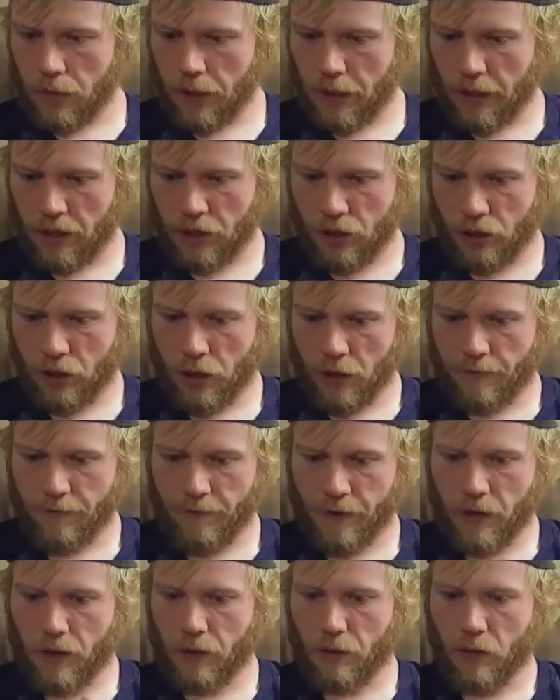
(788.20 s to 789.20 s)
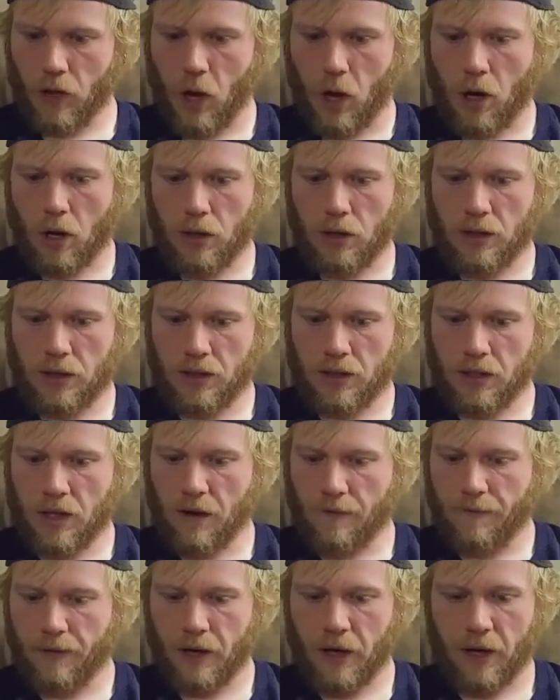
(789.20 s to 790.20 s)
guess you could fit cards and
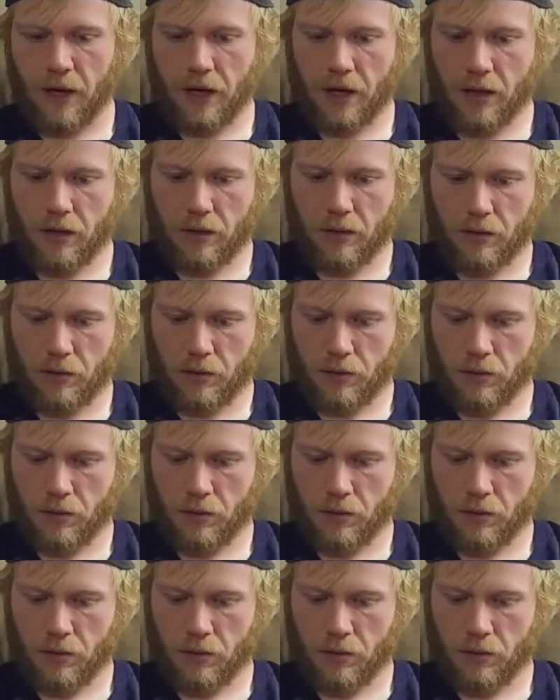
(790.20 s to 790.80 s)
stuff in here.